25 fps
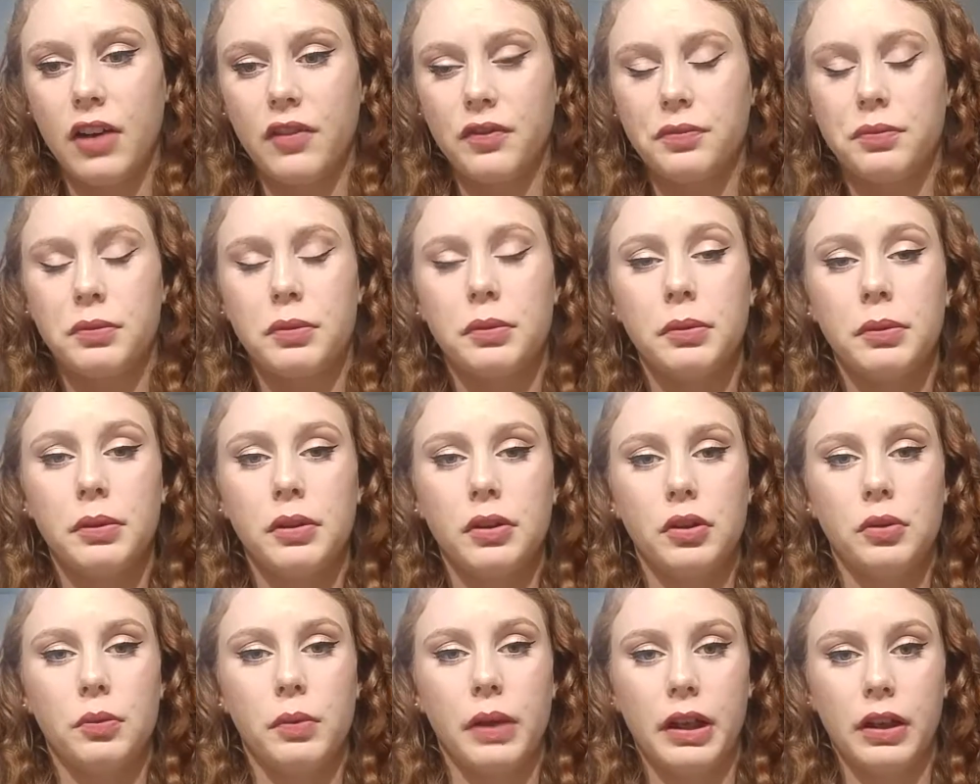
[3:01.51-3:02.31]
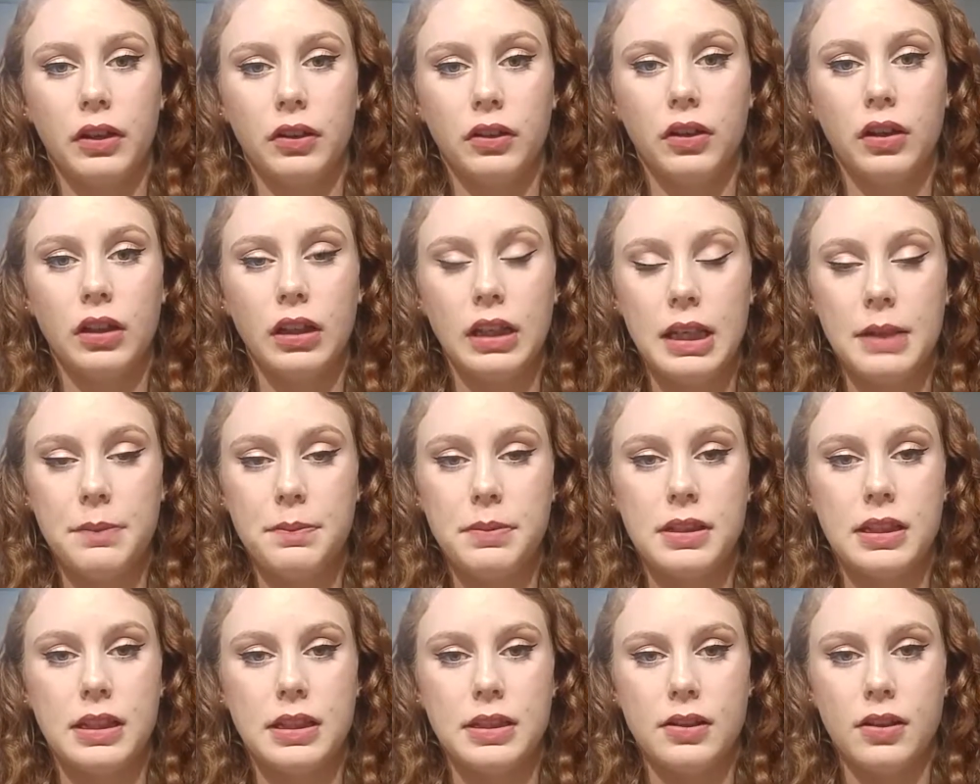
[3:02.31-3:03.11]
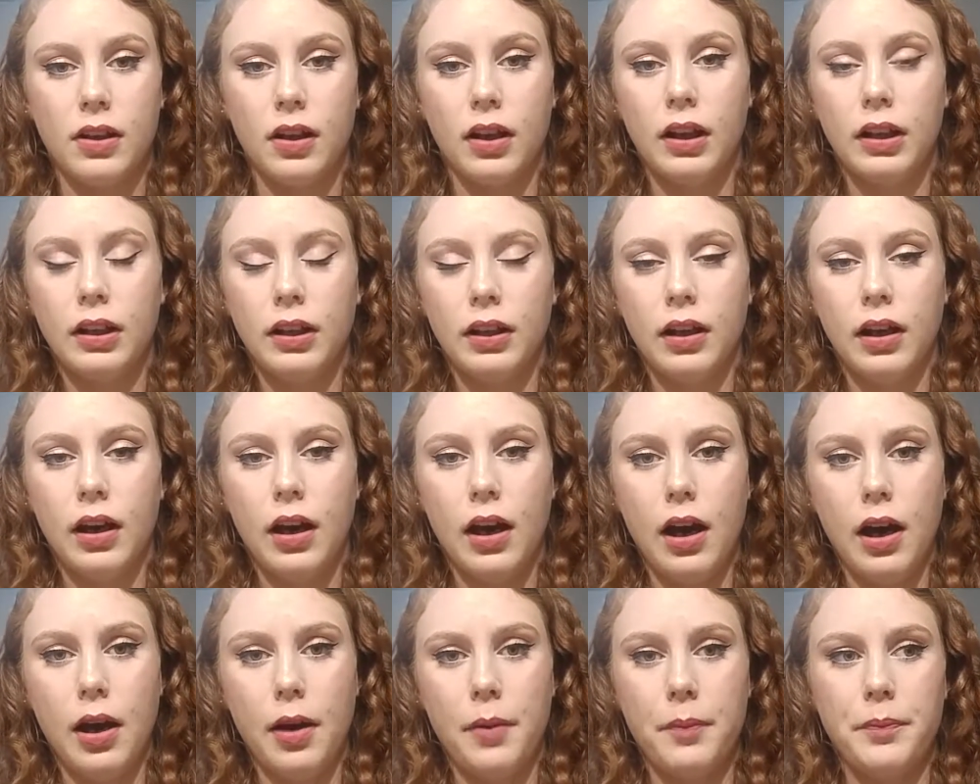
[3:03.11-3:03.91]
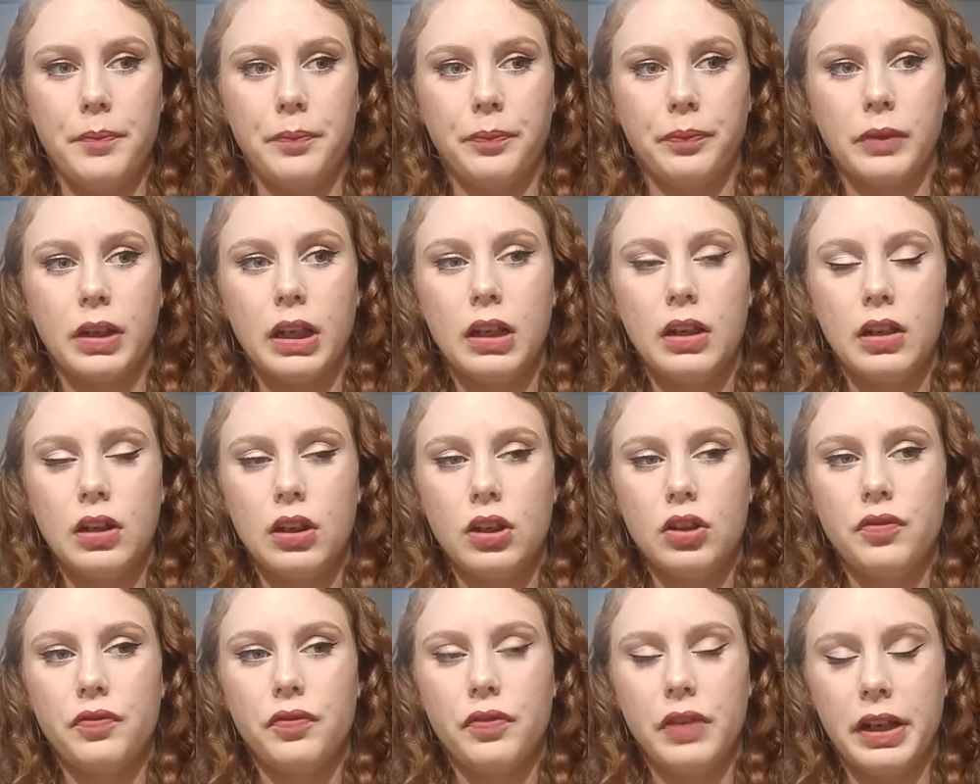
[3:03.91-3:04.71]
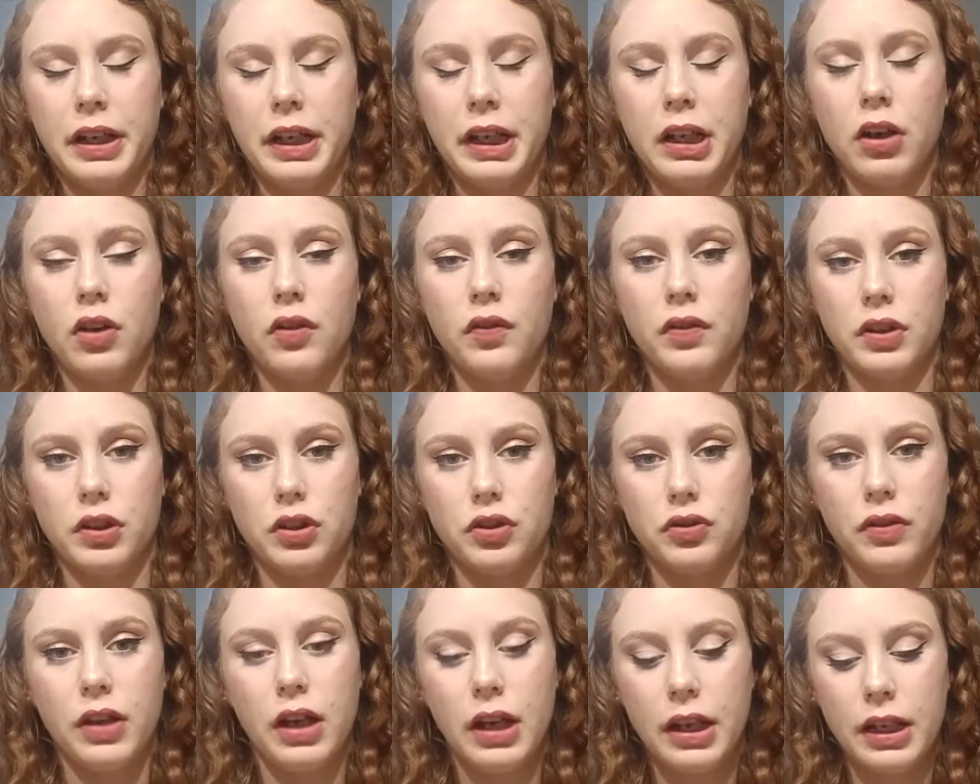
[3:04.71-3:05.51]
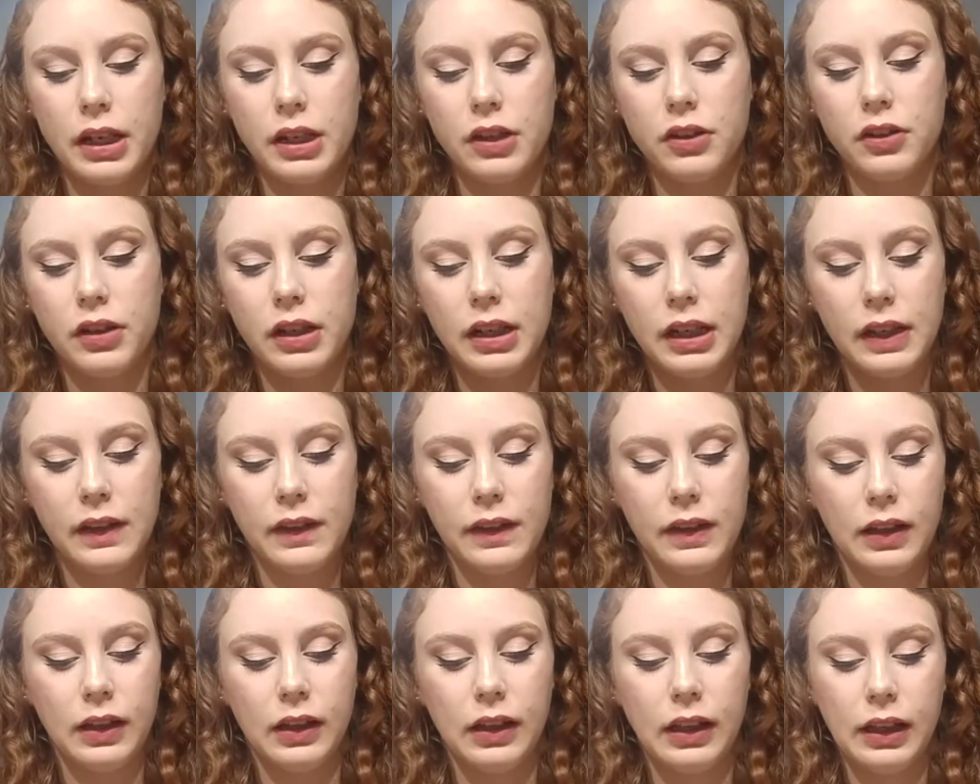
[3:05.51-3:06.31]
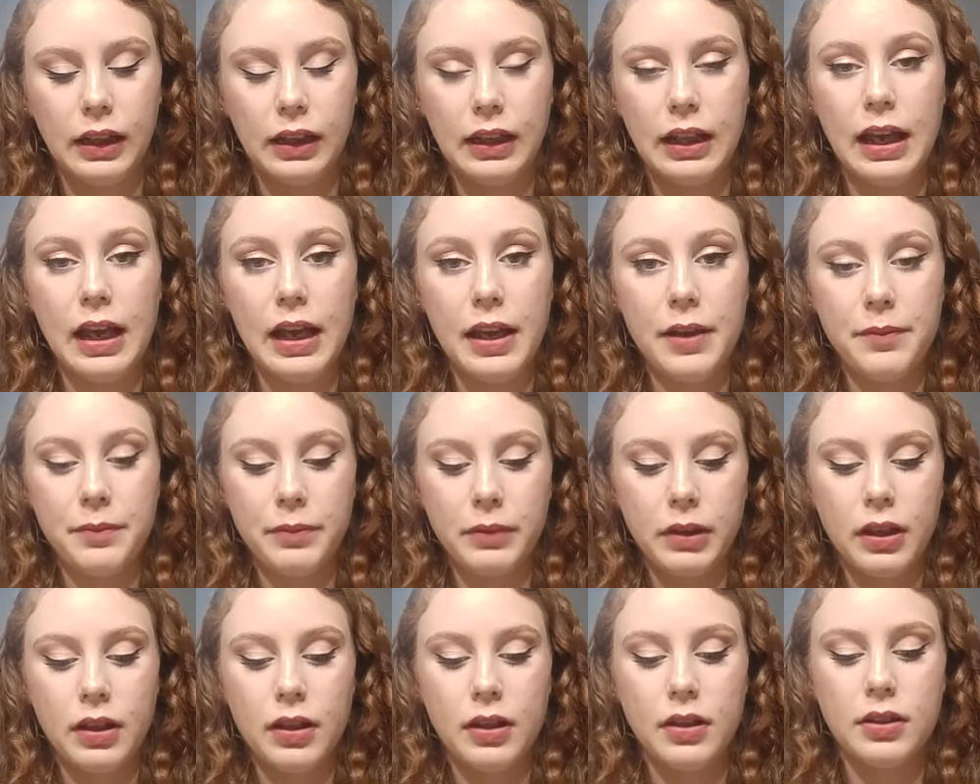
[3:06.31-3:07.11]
comfortable to wear on the lips. It's not very over drying or anything like that.